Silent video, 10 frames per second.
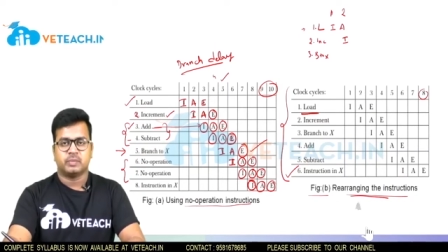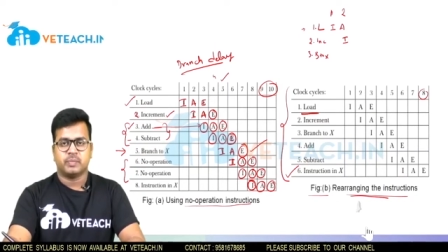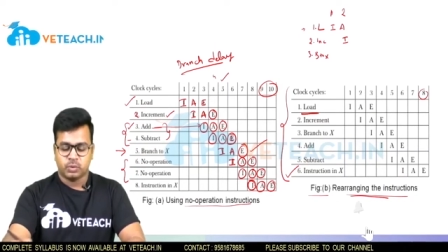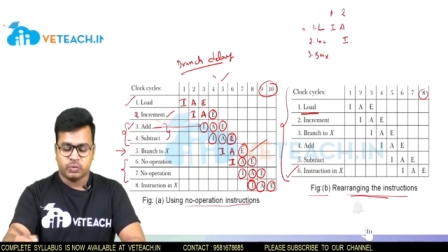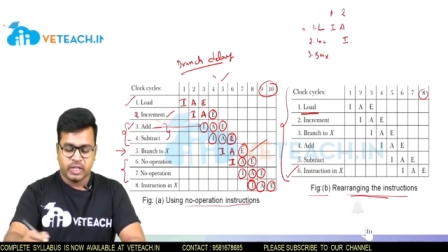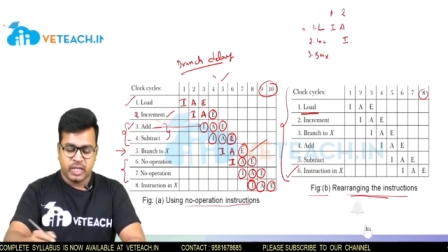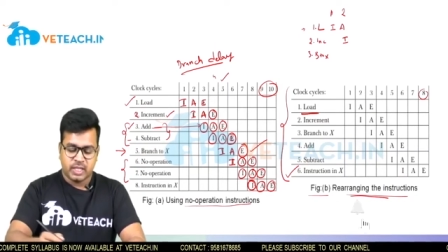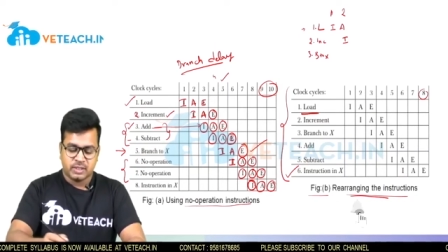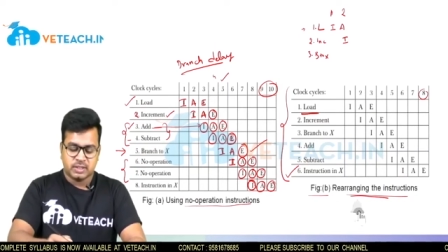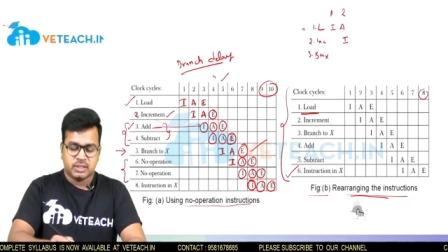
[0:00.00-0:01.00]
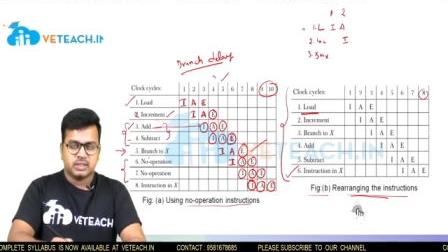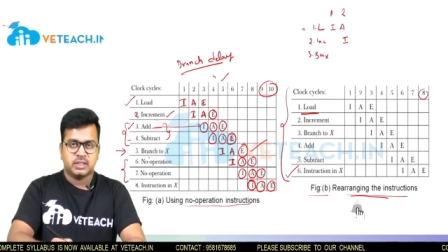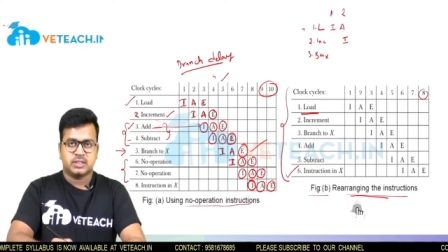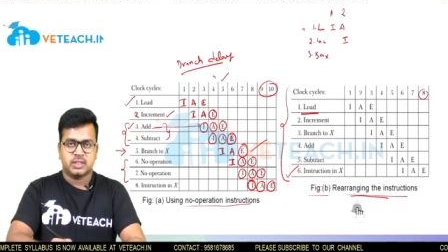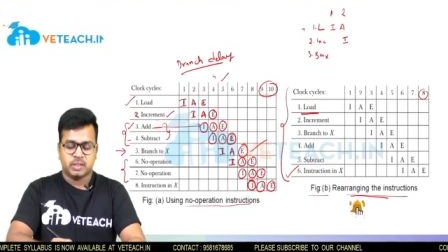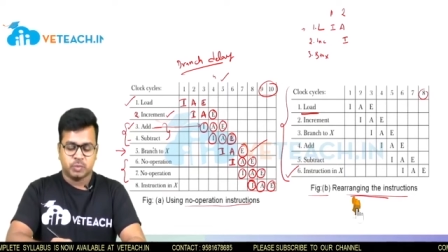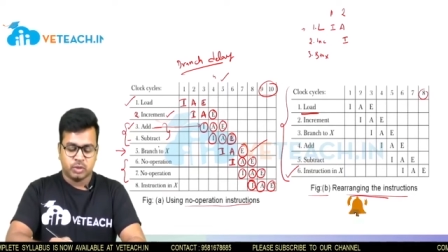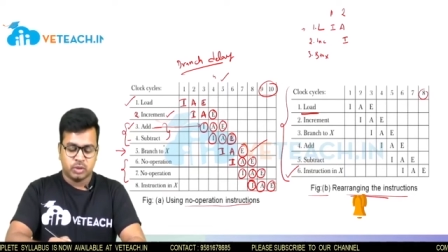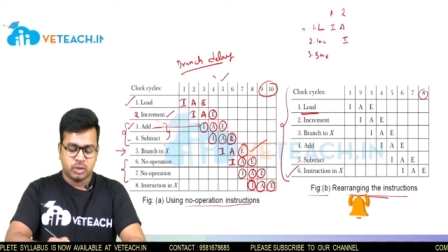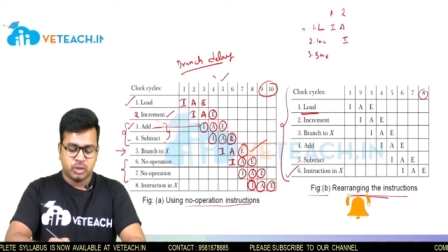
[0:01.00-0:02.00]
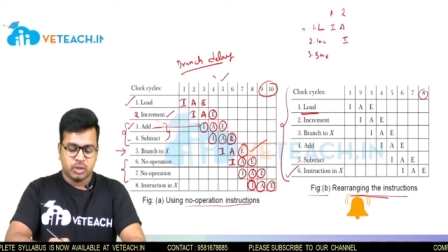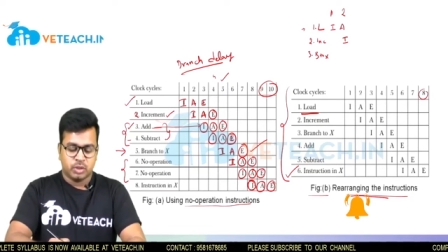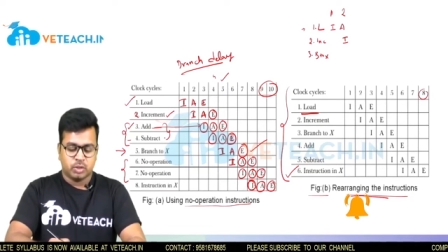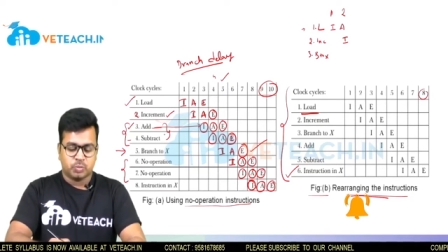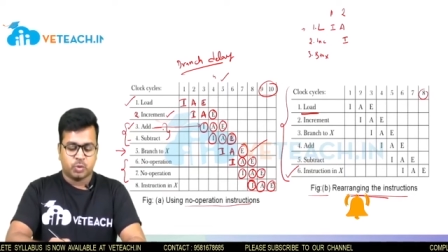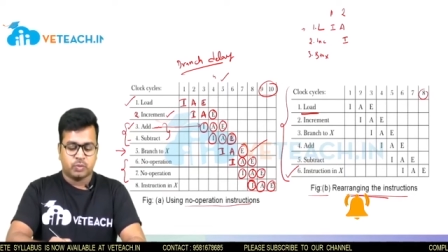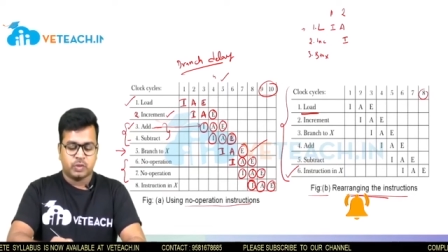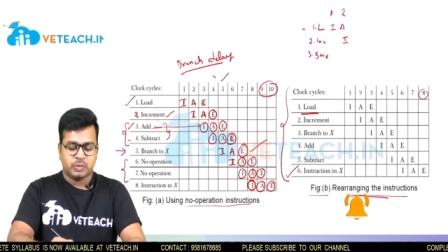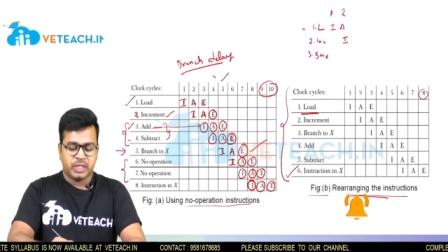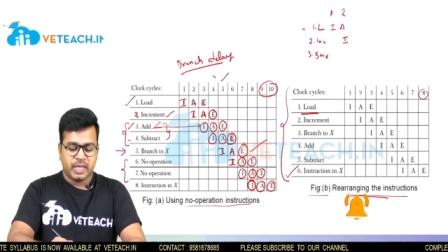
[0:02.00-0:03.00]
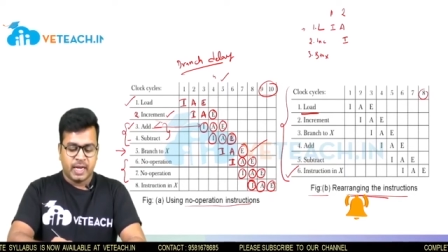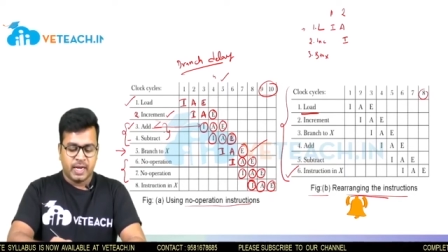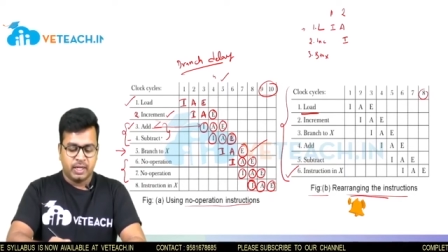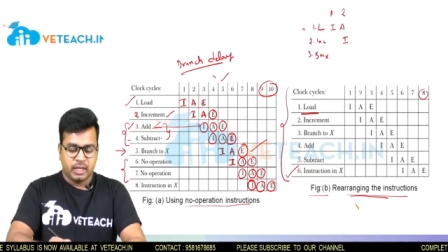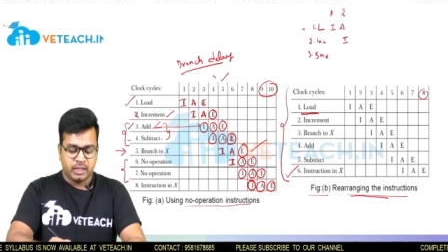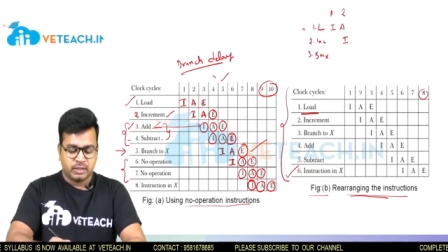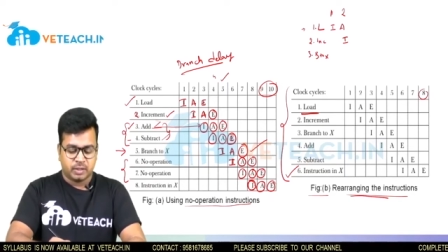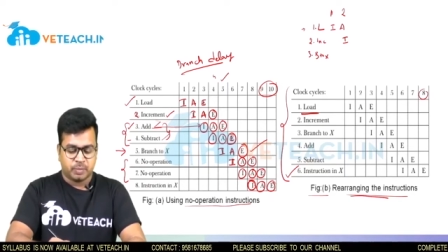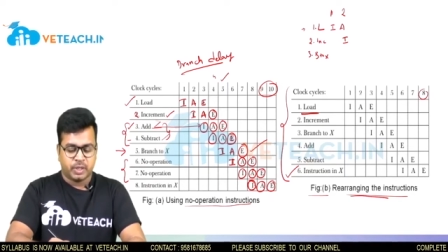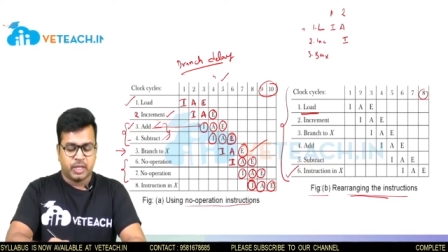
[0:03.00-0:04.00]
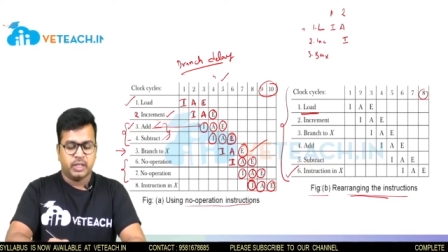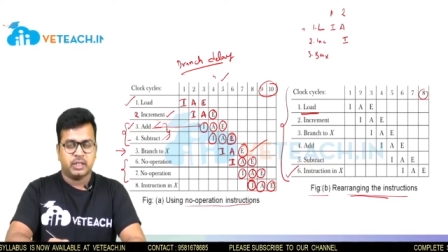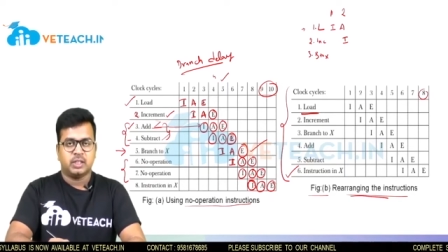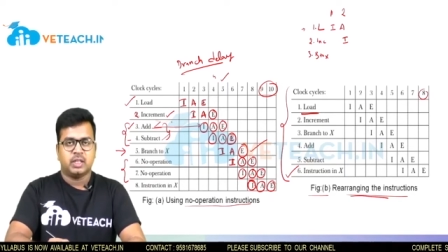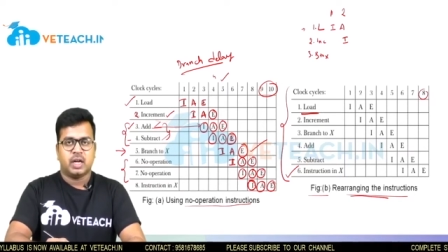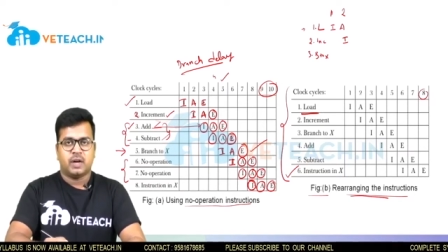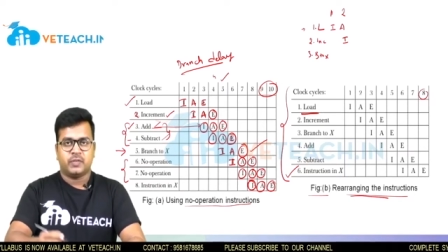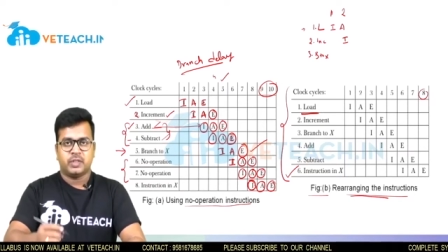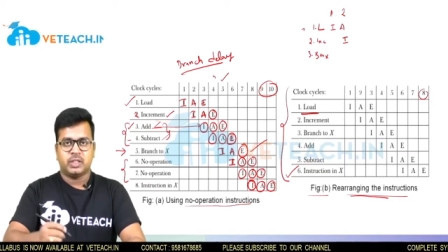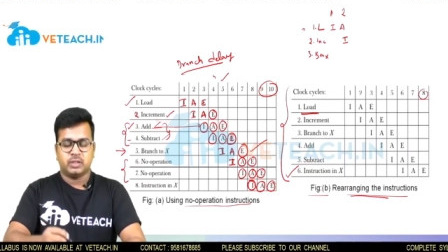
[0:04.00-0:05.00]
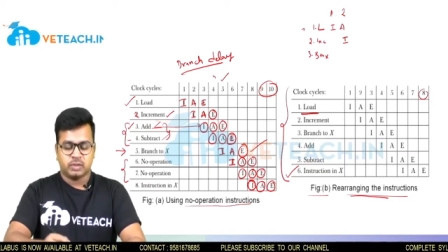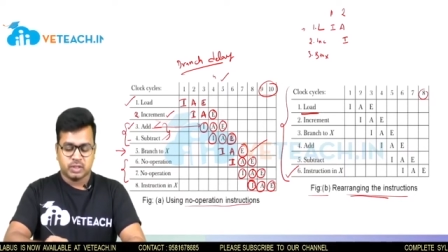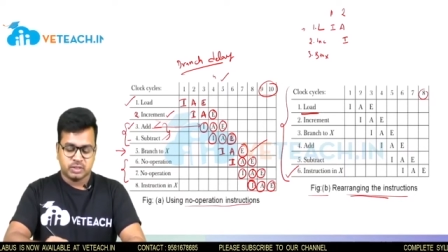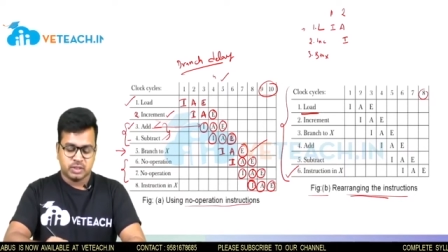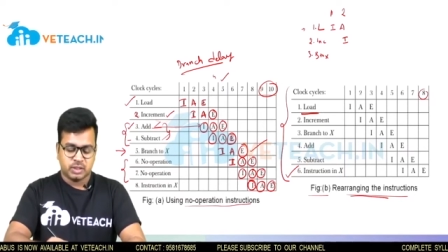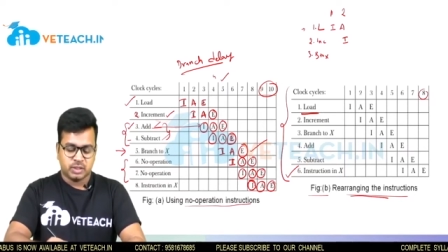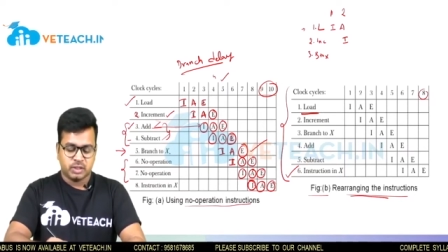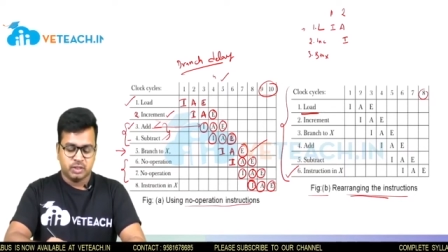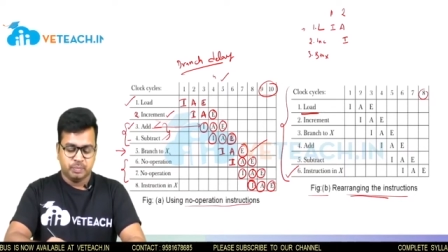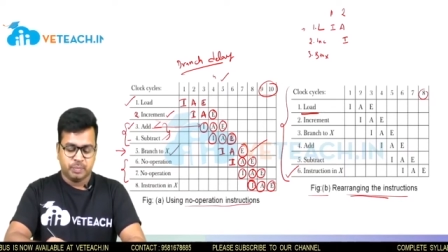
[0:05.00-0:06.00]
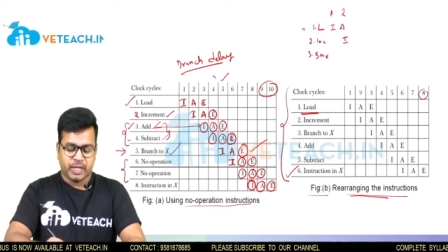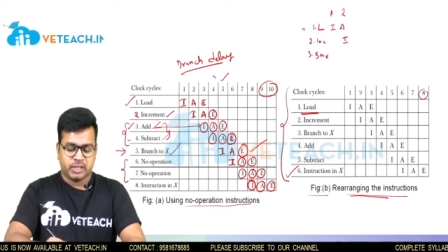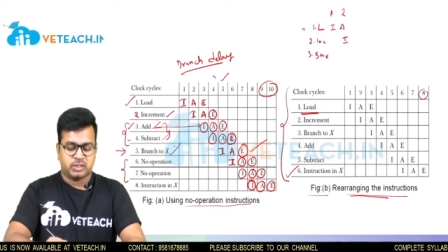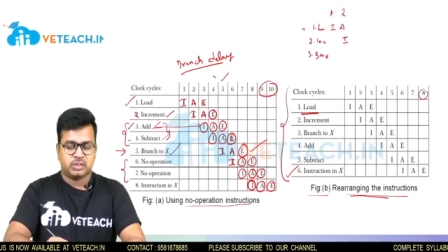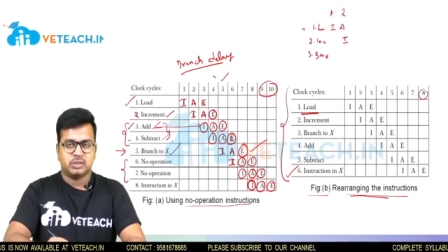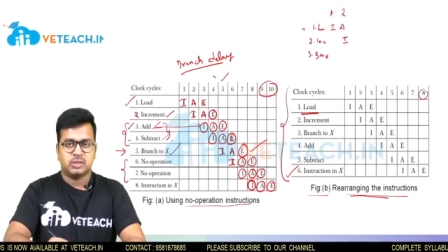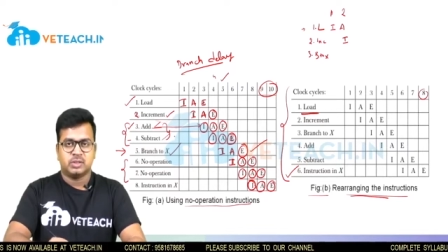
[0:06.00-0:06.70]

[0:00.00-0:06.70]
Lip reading: So whereas in this table, you are performing add and subtract, after that you are inserting the branch.